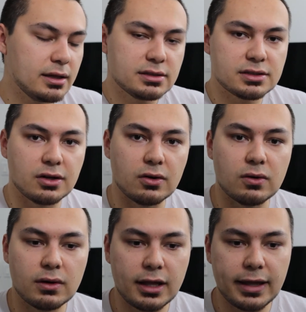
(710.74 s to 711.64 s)

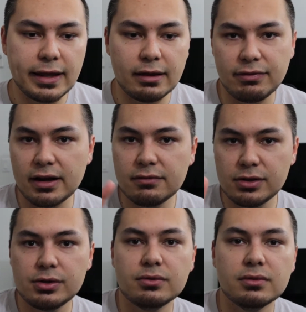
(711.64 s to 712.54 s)
So if any of
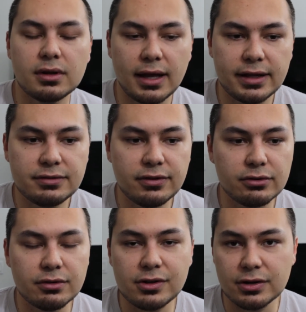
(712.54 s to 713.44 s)
you headphone
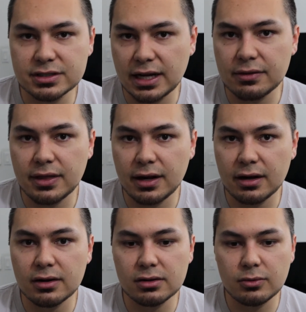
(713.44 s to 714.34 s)
reviewers out
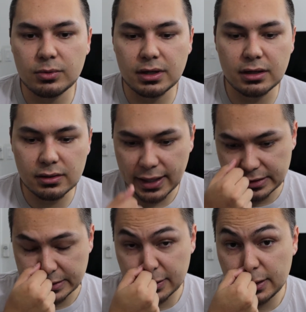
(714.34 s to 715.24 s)
there would
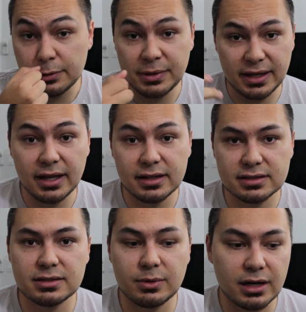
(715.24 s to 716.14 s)
like to clue me in
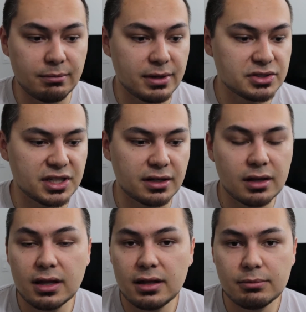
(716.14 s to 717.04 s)
as to what I'm missing,
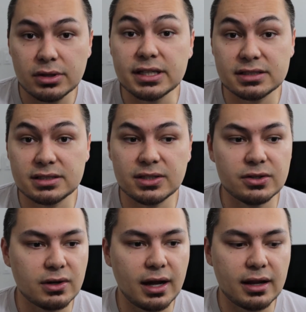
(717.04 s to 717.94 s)
please
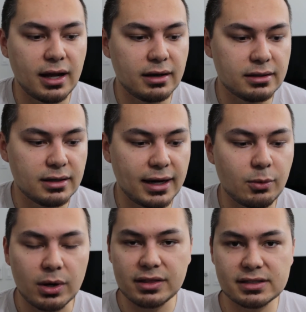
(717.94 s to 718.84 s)
do. I
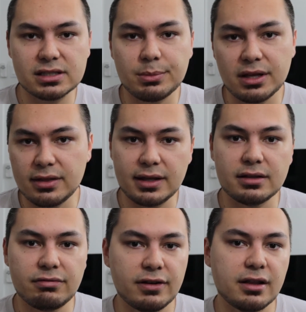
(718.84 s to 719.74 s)
don't want this to be the
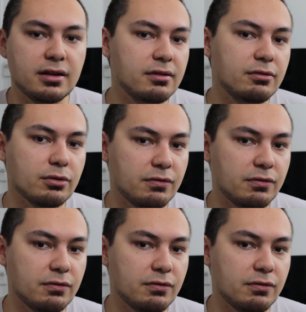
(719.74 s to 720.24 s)
definitive